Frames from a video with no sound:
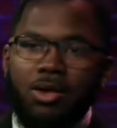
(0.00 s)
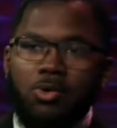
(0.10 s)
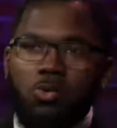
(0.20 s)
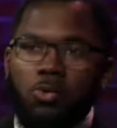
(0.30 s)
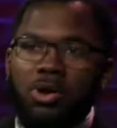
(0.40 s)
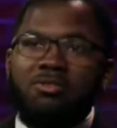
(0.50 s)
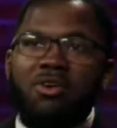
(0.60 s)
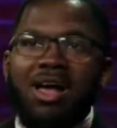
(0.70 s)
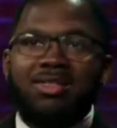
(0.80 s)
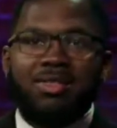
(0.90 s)
whenever
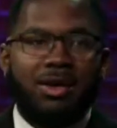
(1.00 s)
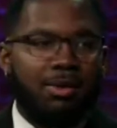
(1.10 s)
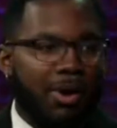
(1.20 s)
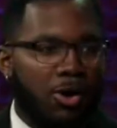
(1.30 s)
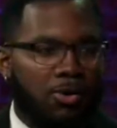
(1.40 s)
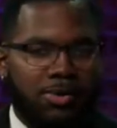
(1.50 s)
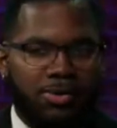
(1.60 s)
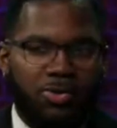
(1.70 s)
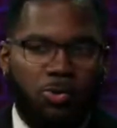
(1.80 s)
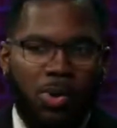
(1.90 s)
I think about
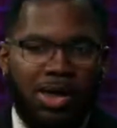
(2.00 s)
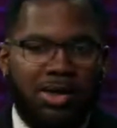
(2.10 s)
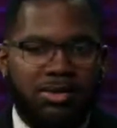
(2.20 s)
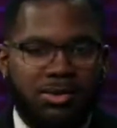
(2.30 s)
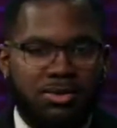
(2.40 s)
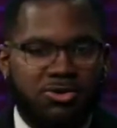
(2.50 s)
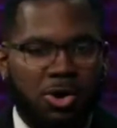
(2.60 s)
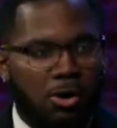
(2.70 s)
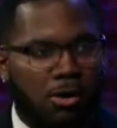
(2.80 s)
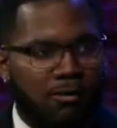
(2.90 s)
the ways to
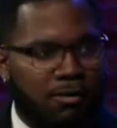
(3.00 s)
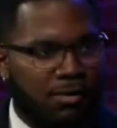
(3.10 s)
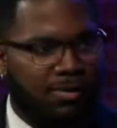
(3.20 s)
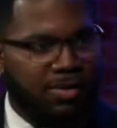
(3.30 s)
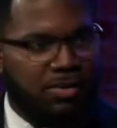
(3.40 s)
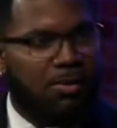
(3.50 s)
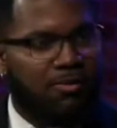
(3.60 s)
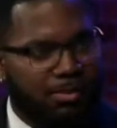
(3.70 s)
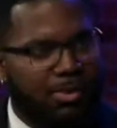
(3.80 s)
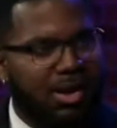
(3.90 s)
solve some of the
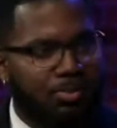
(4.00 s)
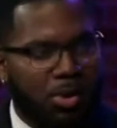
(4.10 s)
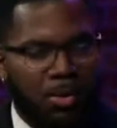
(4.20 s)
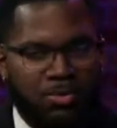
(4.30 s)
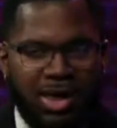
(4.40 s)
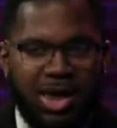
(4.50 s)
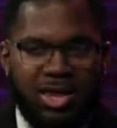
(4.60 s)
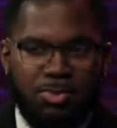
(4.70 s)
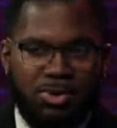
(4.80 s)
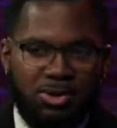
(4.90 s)
many problems that
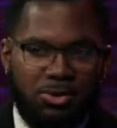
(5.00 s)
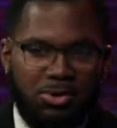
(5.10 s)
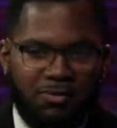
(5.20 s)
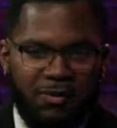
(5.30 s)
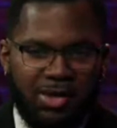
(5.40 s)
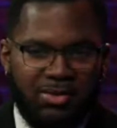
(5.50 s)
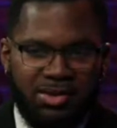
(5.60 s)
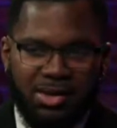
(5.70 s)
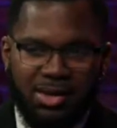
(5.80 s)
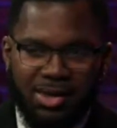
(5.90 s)
HBCUs face,
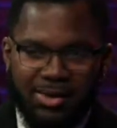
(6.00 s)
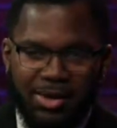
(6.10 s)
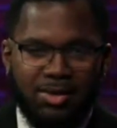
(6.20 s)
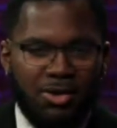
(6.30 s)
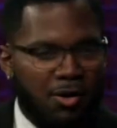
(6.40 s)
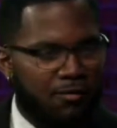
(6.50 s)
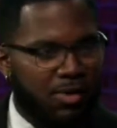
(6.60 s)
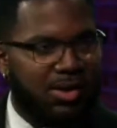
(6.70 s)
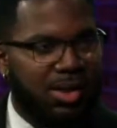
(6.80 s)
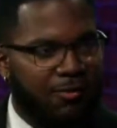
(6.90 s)
it's
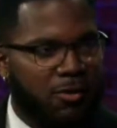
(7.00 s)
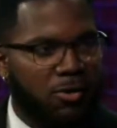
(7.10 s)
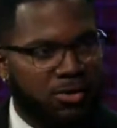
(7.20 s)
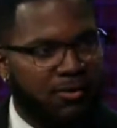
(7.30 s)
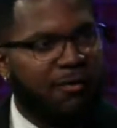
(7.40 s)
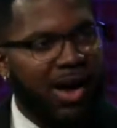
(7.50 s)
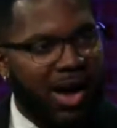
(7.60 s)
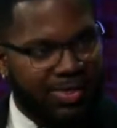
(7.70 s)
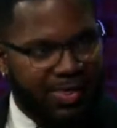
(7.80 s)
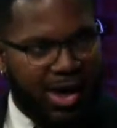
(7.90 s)
often difficult to
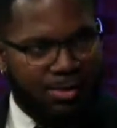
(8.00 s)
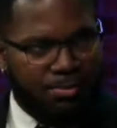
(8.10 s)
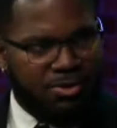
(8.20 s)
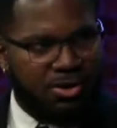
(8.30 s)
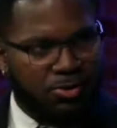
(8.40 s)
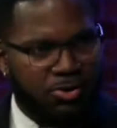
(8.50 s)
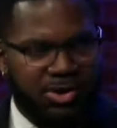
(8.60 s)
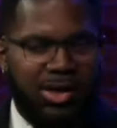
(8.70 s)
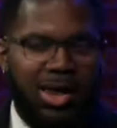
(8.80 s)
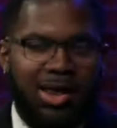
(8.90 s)
find that solution.
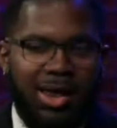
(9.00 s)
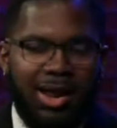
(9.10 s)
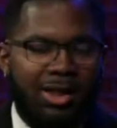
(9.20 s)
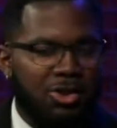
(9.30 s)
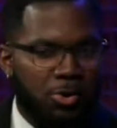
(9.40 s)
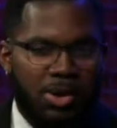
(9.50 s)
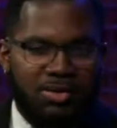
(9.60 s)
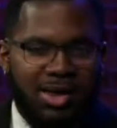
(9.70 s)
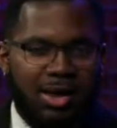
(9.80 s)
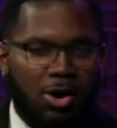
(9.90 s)
And, and I know it's
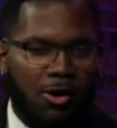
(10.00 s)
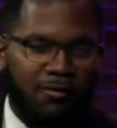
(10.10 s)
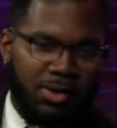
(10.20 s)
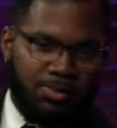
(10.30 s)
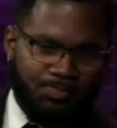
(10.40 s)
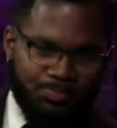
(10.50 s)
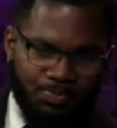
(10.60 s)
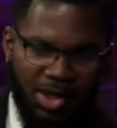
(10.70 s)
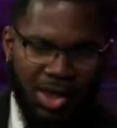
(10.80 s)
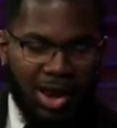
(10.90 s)
not often,
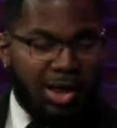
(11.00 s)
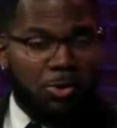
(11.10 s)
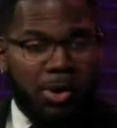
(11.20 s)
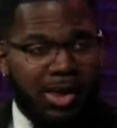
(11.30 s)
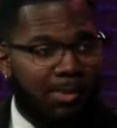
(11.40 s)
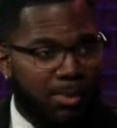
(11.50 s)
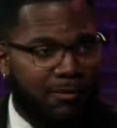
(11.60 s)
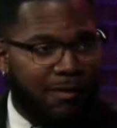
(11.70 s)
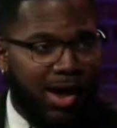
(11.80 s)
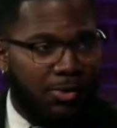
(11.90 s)
and I know it can be
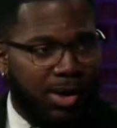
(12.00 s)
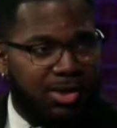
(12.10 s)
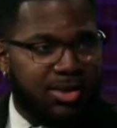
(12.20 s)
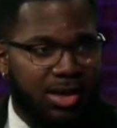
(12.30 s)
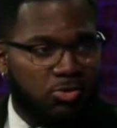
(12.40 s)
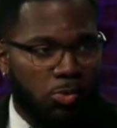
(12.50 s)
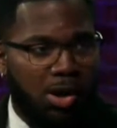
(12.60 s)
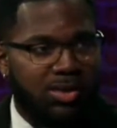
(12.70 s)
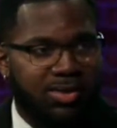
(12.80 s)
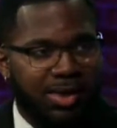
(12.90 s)
found in just
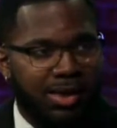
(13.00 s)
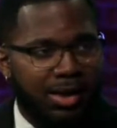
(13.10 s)
one thing.